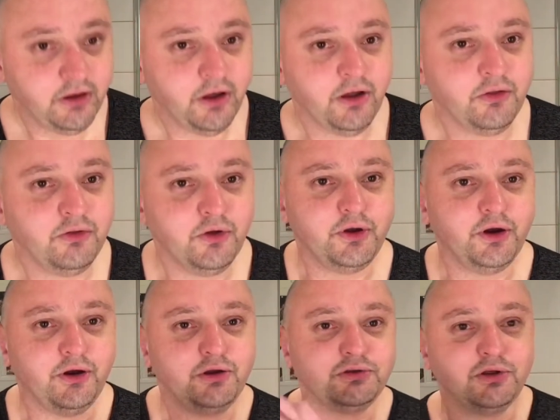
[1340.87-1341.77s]
Andorra
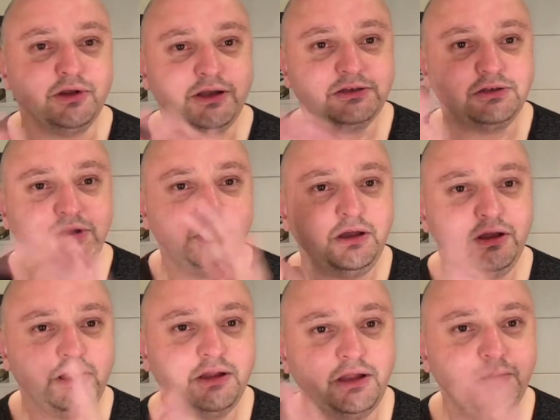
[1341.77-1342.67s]
also yesterday,
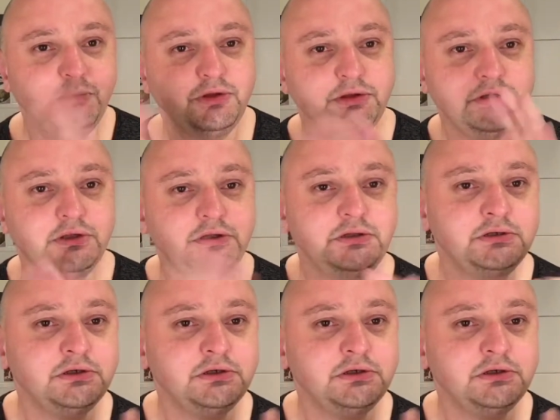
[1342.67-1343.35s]
limited